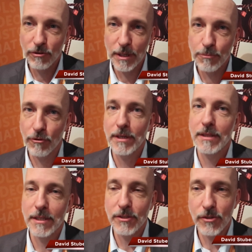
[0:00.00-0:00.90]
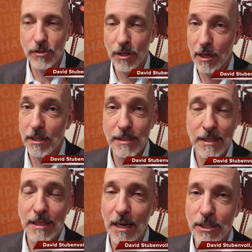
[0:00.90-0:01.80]
to really bring this
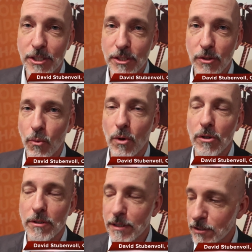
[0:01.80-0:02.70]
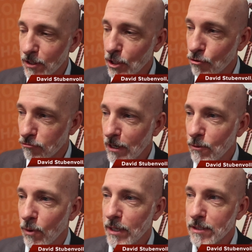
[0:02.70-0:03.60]
technology to the world. It's a great
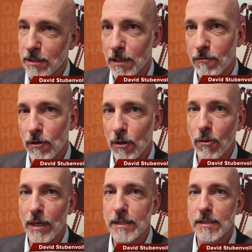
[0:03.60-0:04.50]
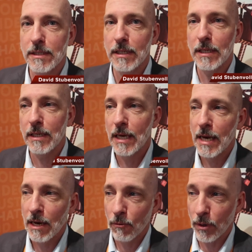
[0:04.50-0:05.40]
way to deliver low latency
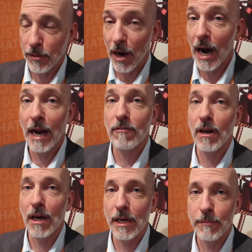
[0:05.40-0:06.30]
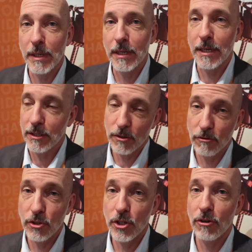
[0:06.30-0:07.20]
with high reliability, so
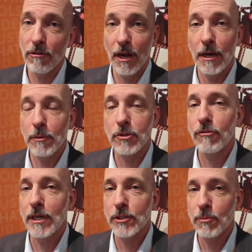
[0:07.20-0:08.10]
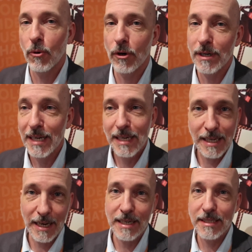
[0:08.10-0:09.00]
secure reliable transport
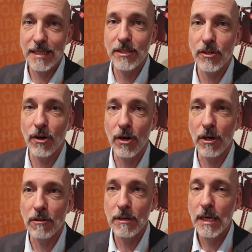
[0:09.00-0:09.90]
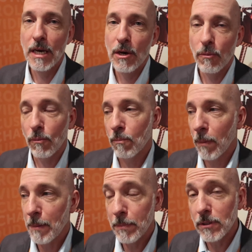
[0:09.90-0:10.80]
kind of says it all.
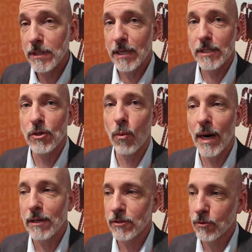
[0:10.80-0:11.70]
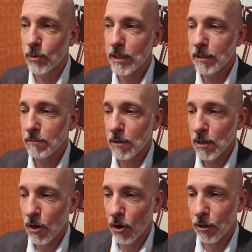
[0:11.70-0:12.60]
By building it into Wowza, we
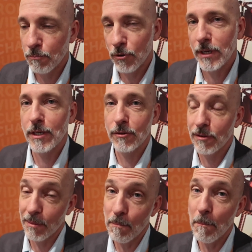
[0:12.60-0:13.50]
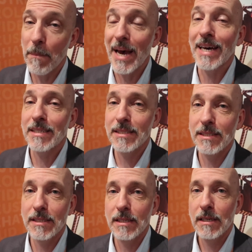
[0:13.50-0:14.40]
are bringing you the
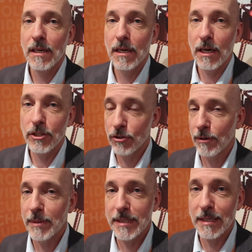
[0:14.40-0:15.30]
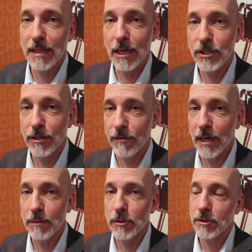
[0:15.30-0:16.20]
best streaming technology
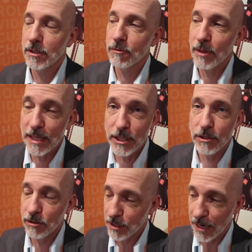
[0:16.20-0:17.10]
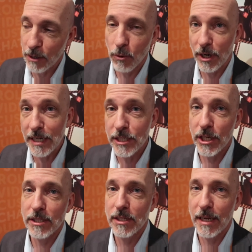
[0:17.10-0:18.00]
available. Today we're
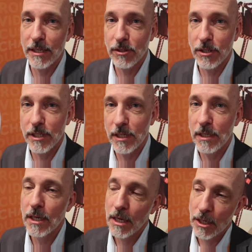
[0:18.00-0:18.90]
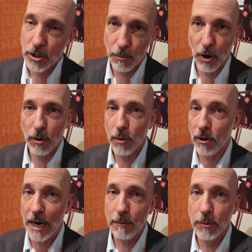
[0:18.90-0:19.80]
ingesting SRT, tomorrow
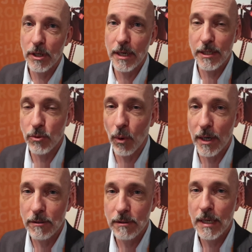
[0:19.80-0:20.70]
we'll output it as well,